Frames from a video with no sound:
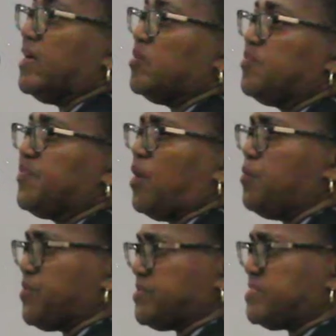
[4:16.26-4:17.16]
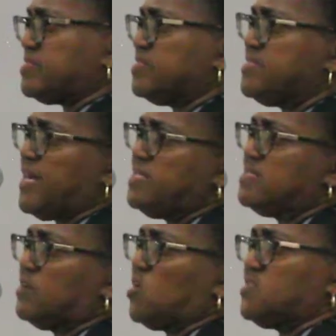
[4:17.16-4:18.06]
that farmers tend
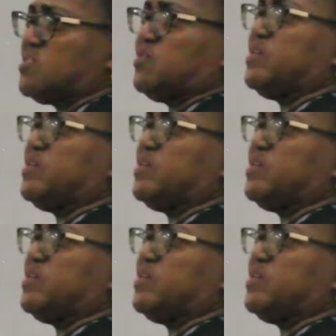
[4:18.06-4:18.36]
to consider